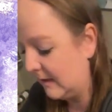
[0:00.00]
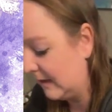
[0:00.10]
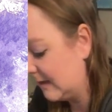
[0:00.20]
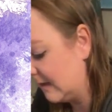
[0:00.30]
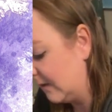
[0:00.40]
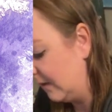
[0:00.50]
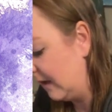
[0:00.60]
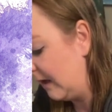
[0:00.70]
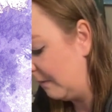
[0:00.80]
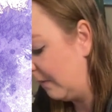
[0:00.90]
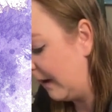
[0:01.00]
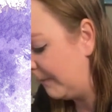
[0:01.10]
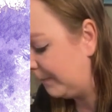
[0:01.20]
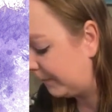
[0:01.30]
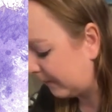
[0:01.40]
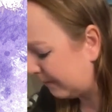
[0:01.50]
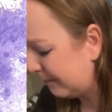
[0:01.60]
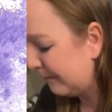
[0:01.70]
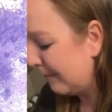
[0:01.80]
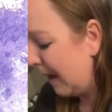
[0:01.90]
He does his own thing. But
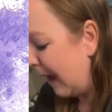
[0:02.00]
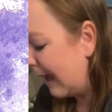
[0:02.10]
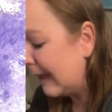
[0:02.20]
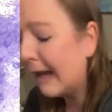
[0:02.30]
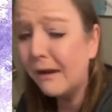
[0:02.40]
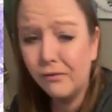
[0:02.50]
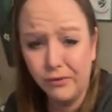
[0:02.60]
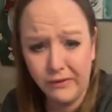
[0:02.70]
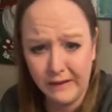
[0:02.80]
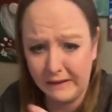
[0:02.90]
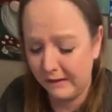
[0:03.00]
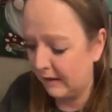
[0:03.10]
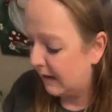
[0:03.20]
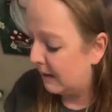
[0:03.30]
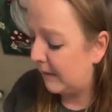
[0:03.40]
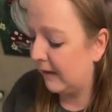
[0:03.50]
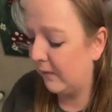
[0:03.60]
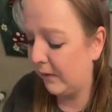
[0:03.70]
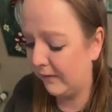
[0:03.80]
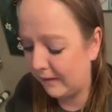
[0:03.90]
I get out of routine
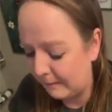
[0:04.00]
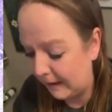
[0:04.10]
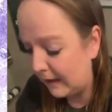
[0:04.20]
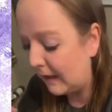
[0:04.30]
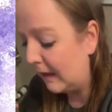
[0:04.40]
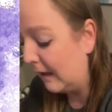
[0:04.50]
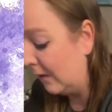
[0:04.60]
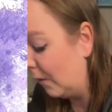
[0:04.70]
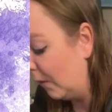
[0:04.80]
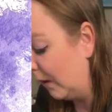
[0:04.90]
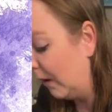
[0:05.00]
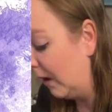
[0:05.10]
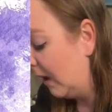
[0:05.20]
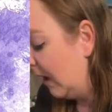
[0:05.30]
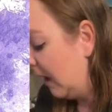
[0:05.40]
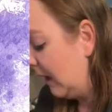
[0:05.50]
because we're sleeping in or,